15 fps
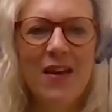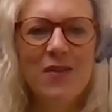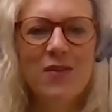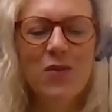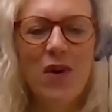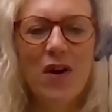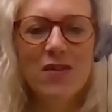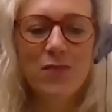
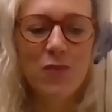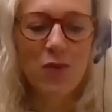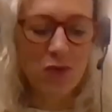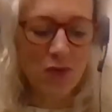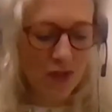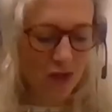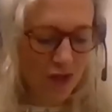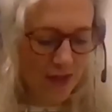So I
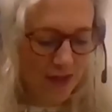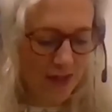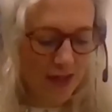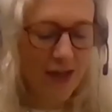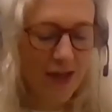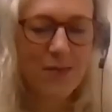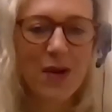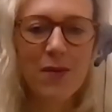suppose just
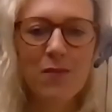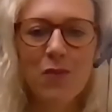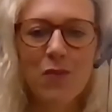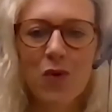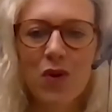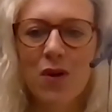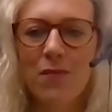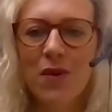
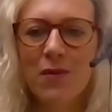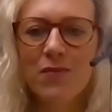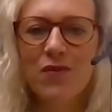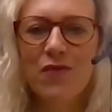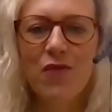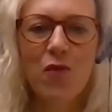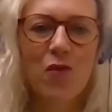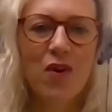we're coming up
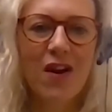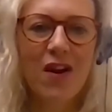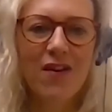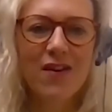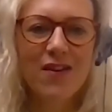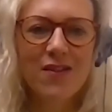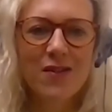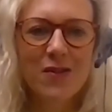to 4
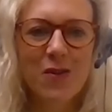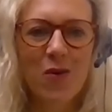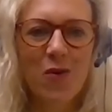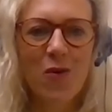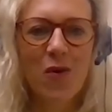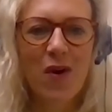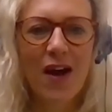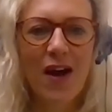o'clock,
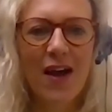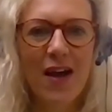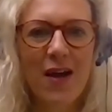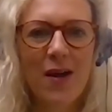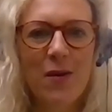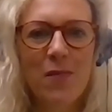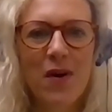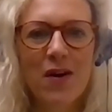so
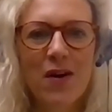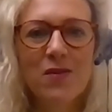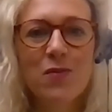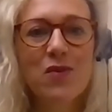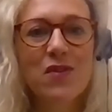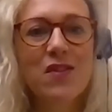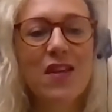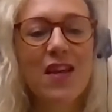I
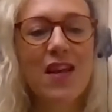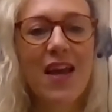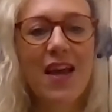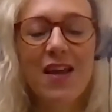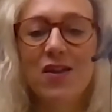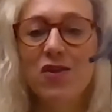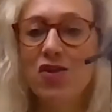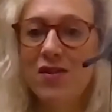suppose
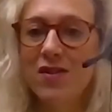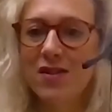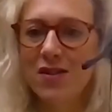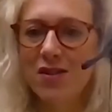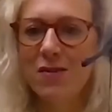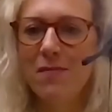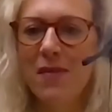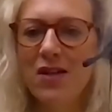
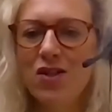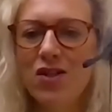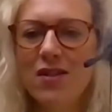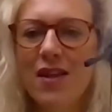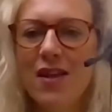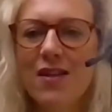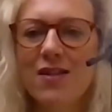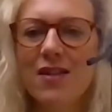just to
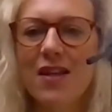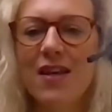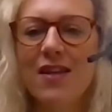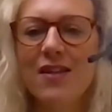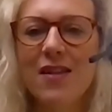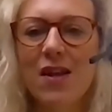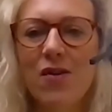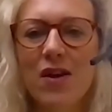mention
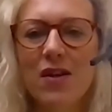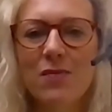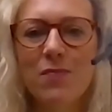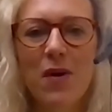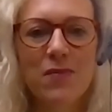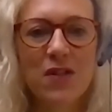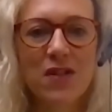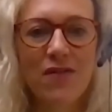that Sarah has
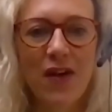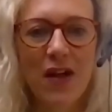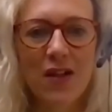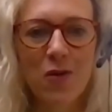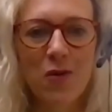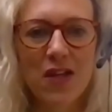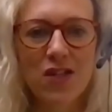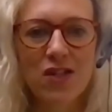popped an
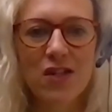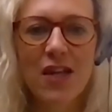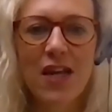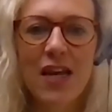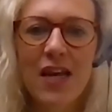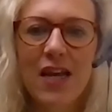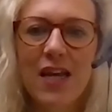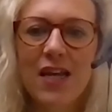evaluation
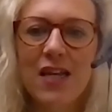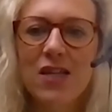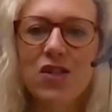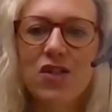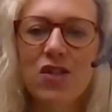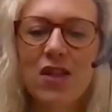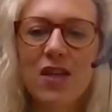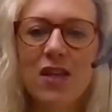
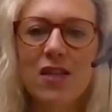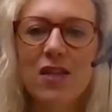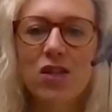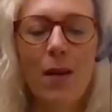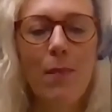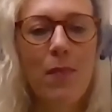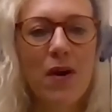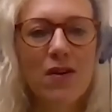into the
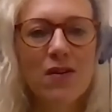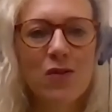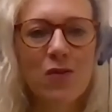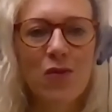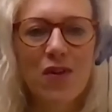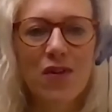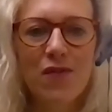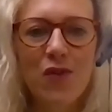chat box,
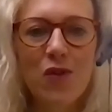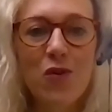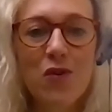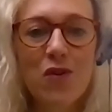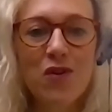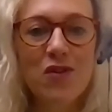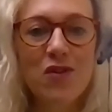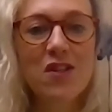so if you
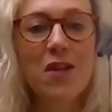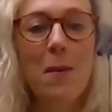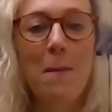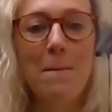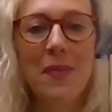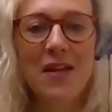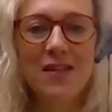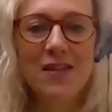could
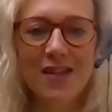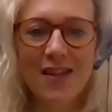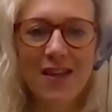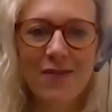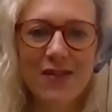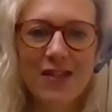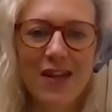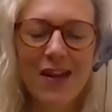complete and
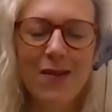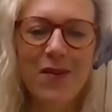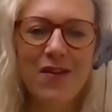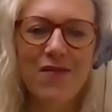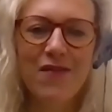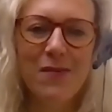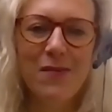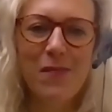give us a little bit
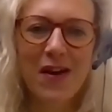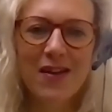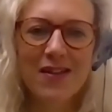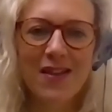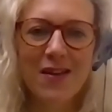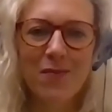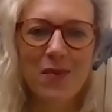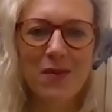of feedback,
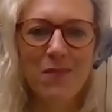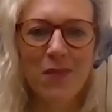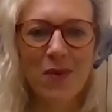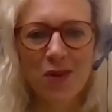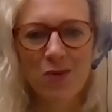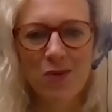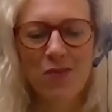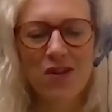that'd be
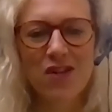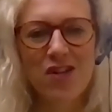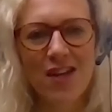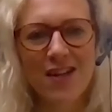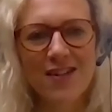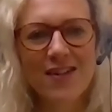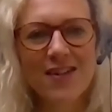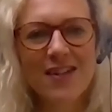much
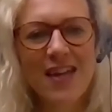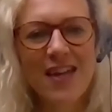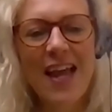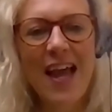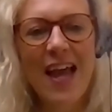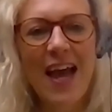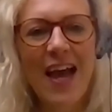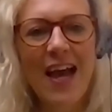appreciated.
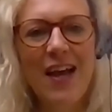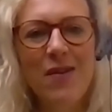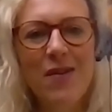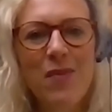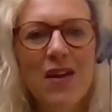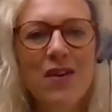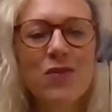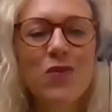
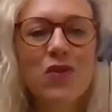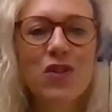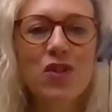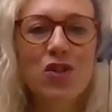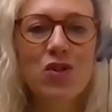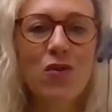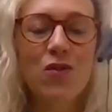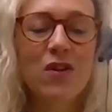And I suppose to
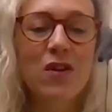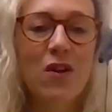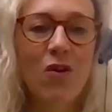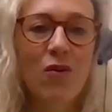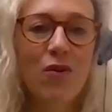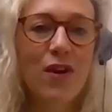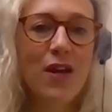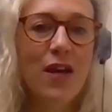Sean and
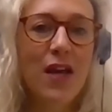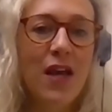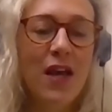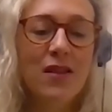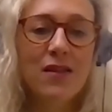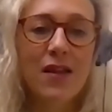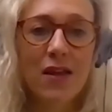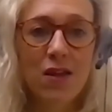Laura,
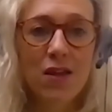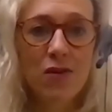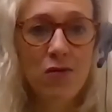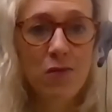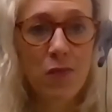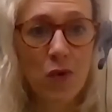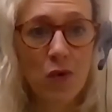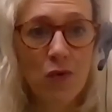thank
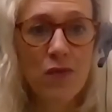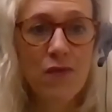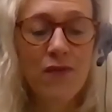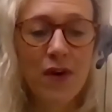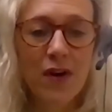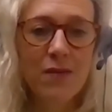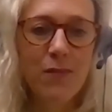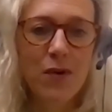you both
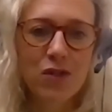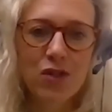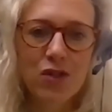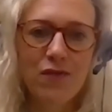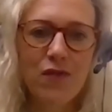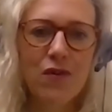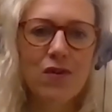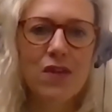very much
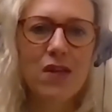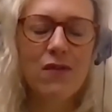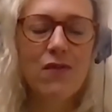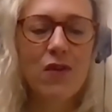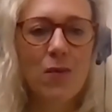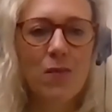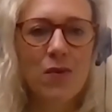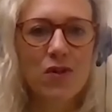for
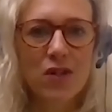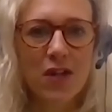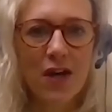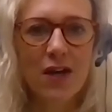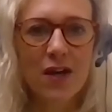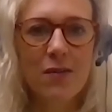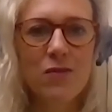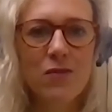giving up your
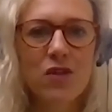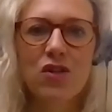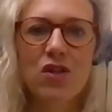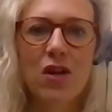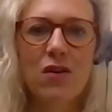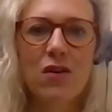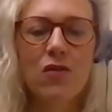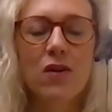time to
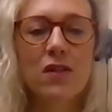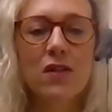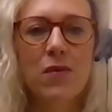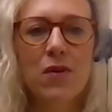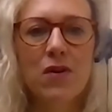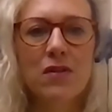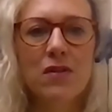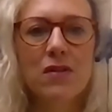share your
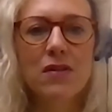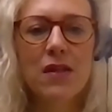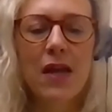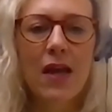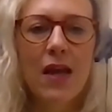experiences.